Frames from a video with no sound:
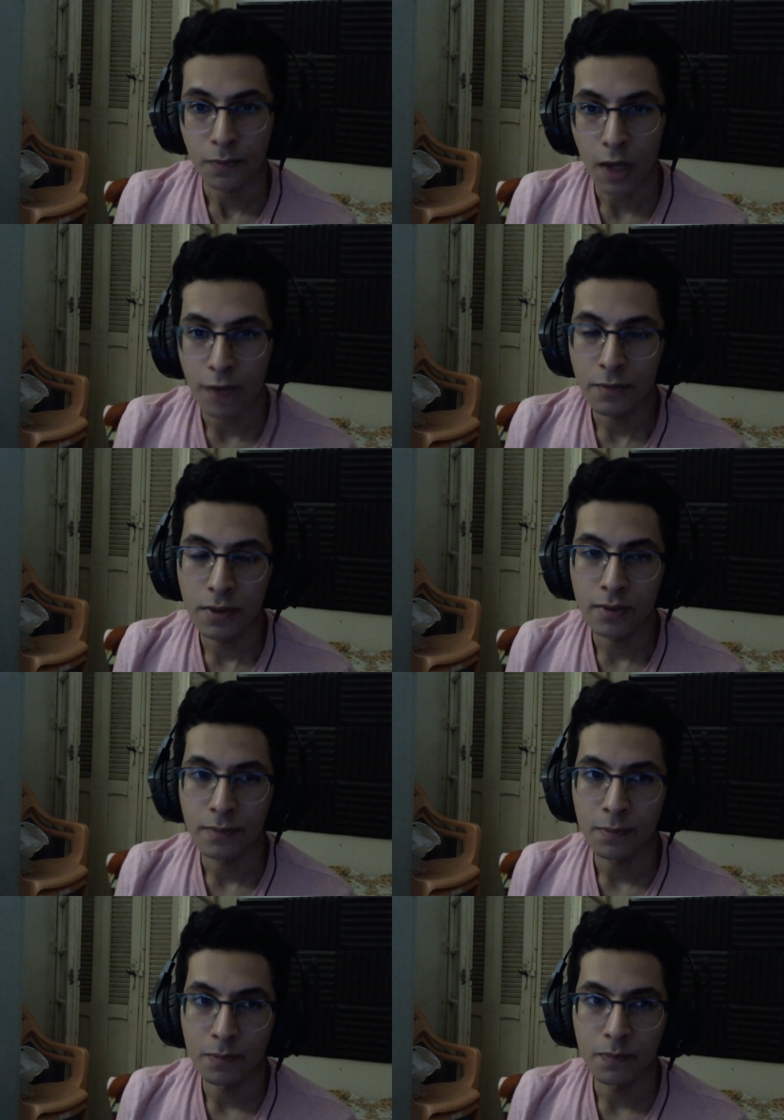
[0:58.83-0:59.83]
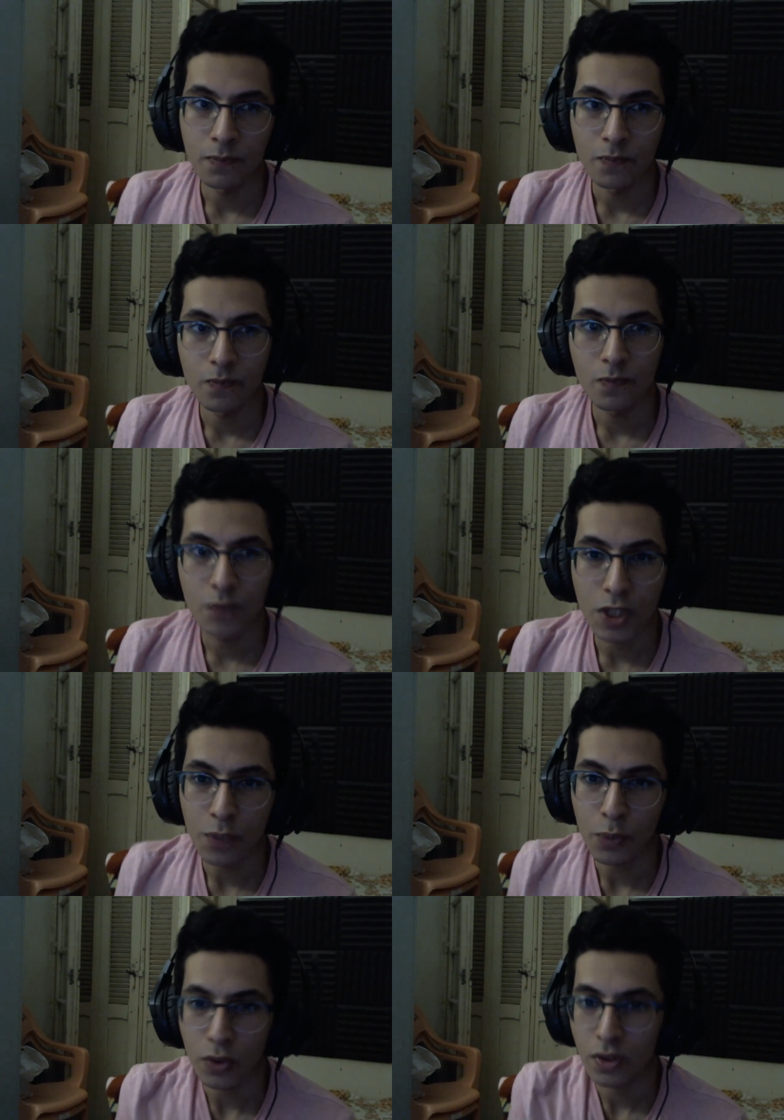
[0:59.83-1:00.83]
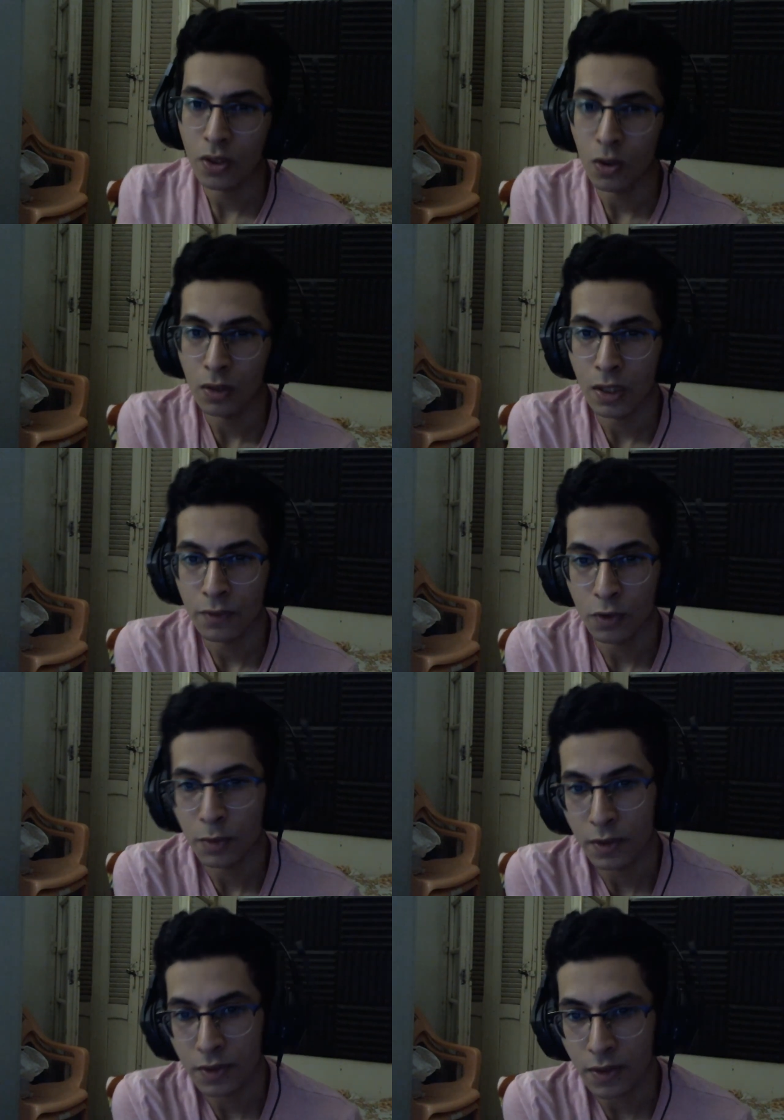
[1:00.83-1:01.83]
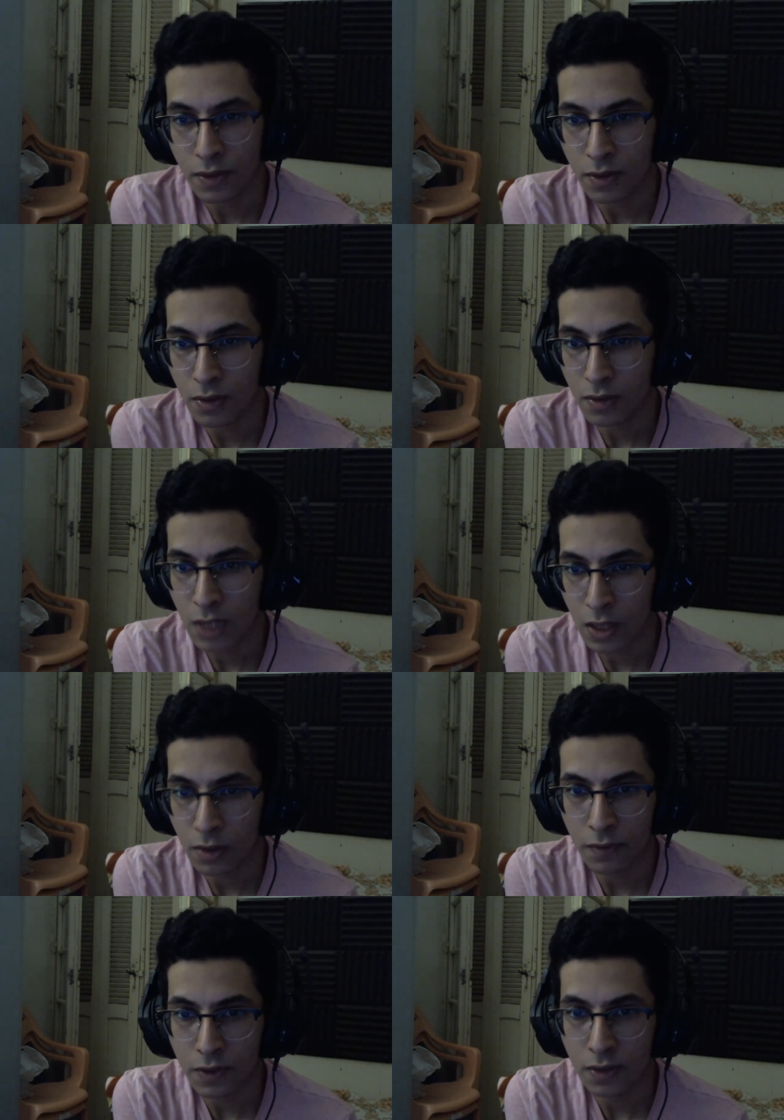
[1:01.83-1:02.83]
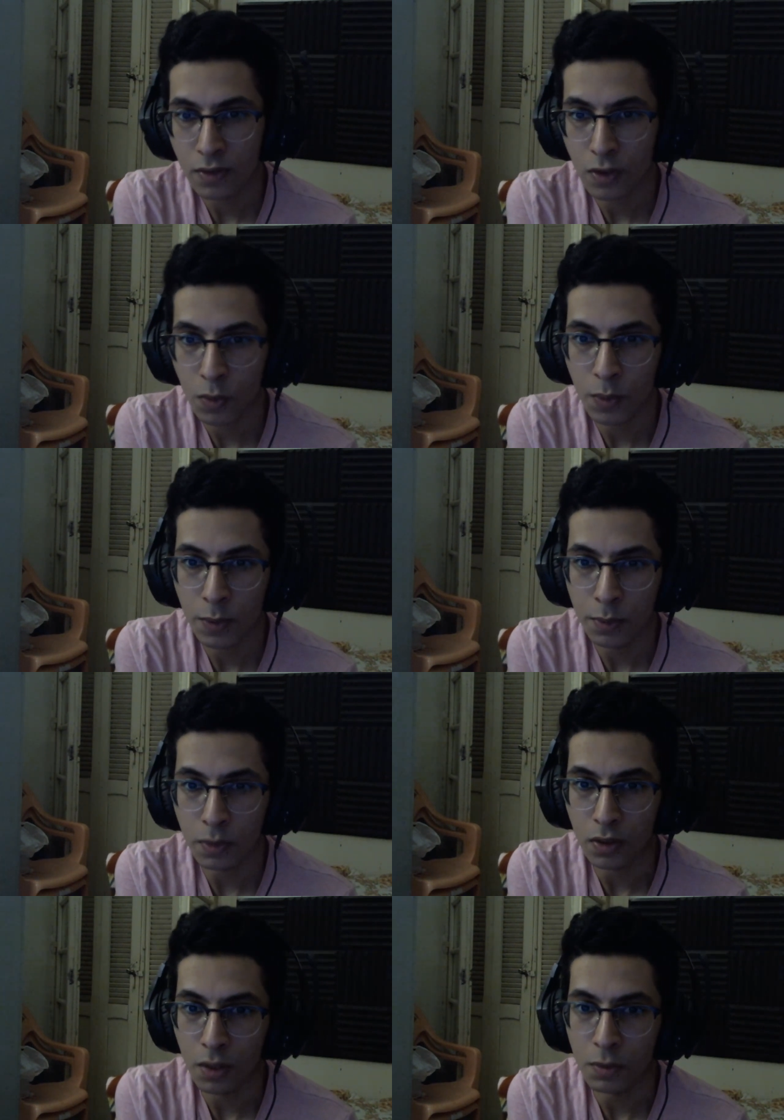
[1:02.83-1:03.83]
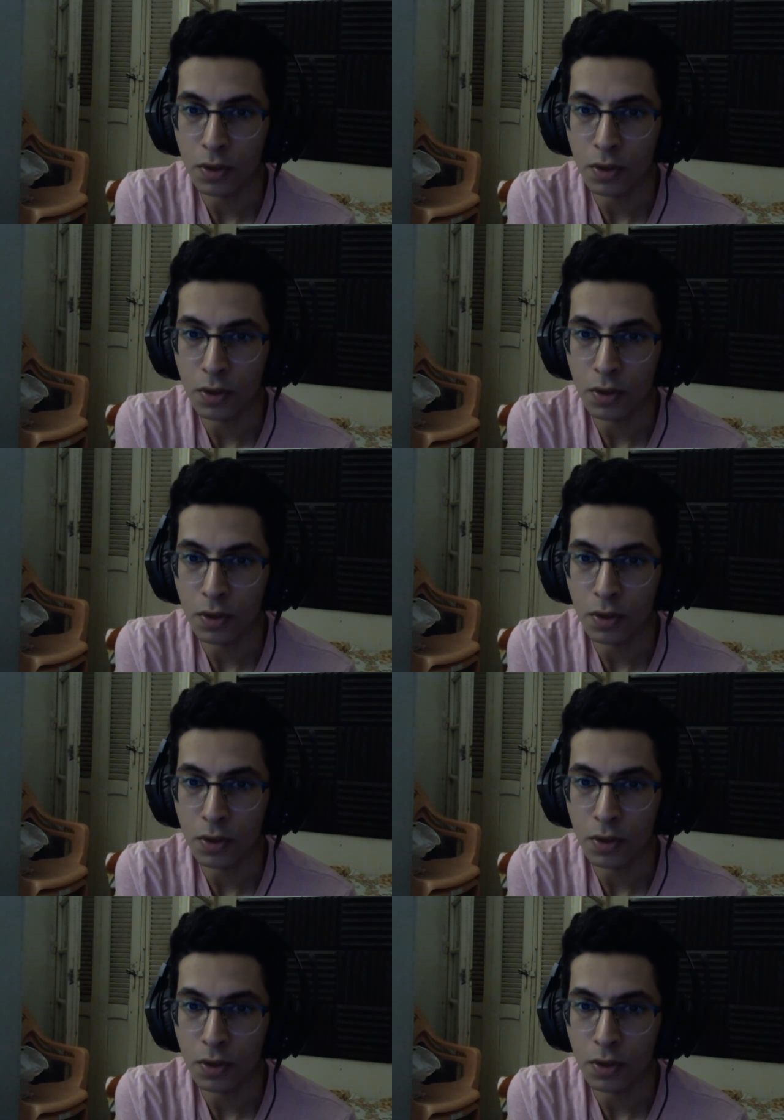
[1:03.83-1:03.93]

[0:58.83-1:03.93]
I've been shit posting online for about 6 years now, and I've seen so many people come and